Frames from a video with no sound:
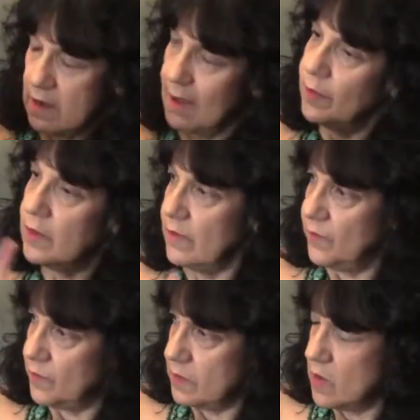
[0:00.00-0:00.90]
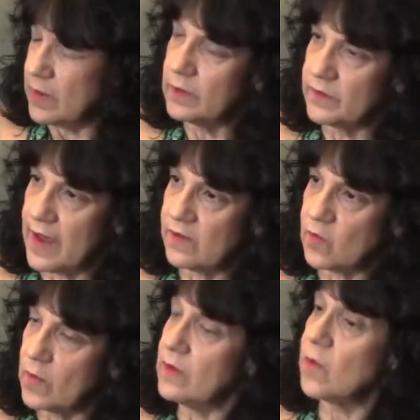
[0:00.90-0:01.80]
a couple of no-kill
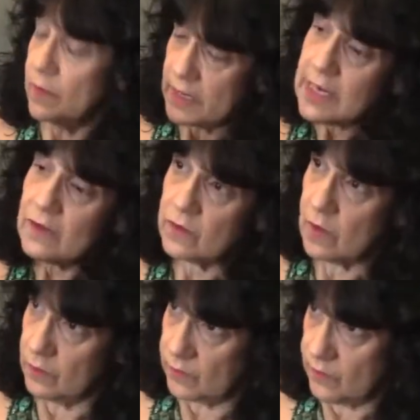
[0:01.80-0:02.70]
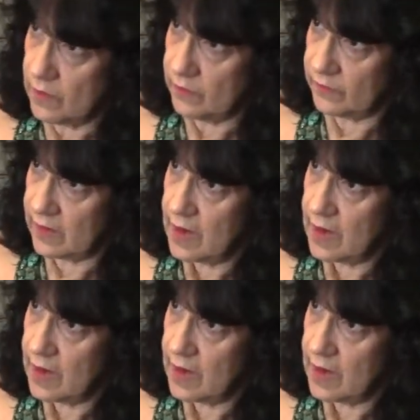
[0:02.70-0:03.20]
sanctuaries on the East Coast first.